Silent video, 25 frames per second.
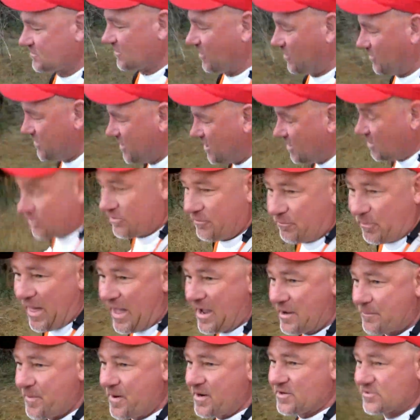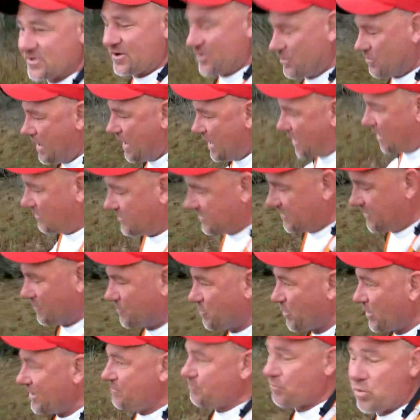So, you know, the black bears are around, and they're
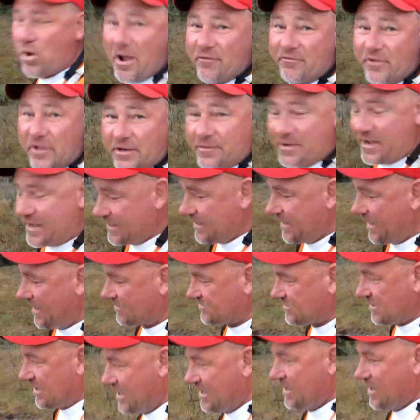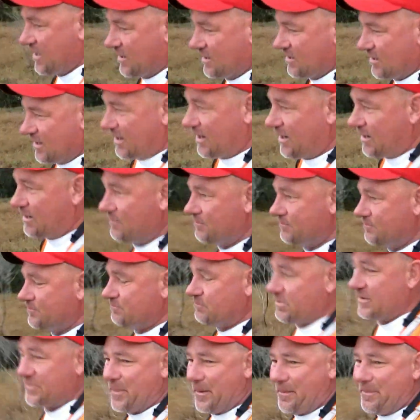pretty prevalent, I guess.
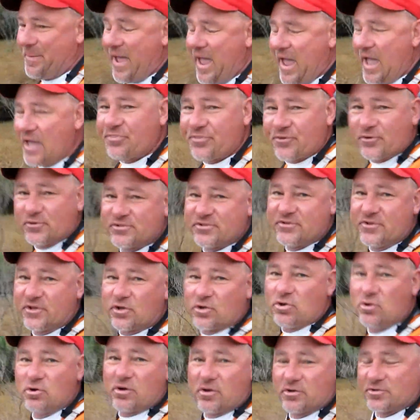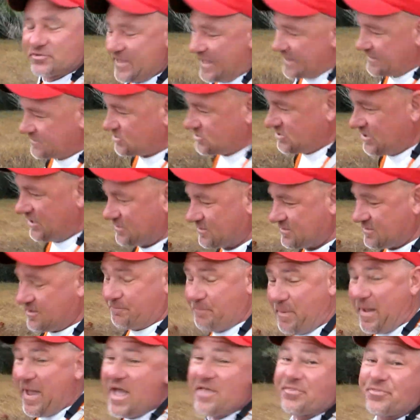But the panthers and the cougars, that shit, the
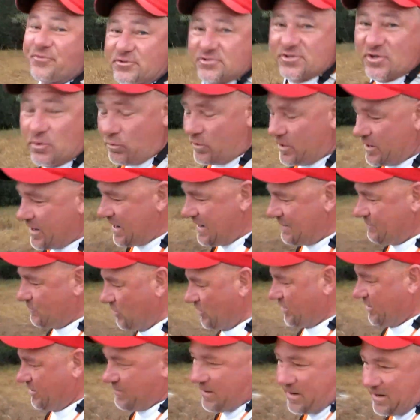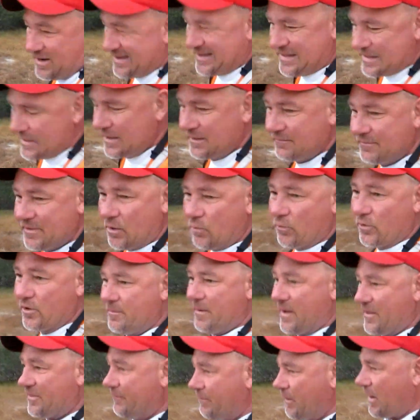panthers are what I'm worried about. I'm not worried
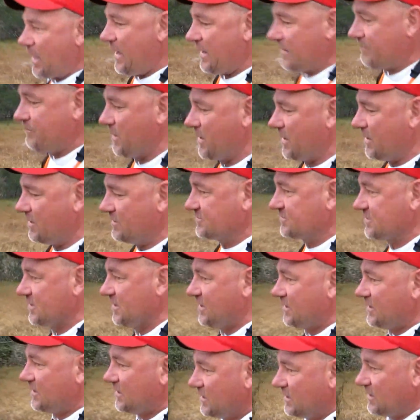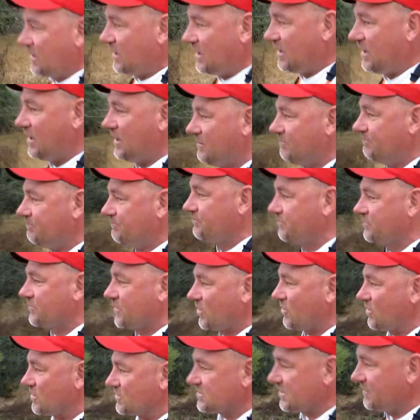about the black bears.
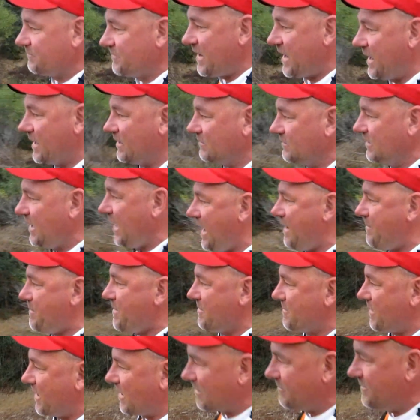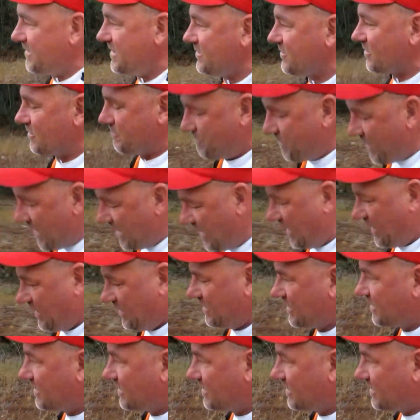Of course, I'm not happy about them either. But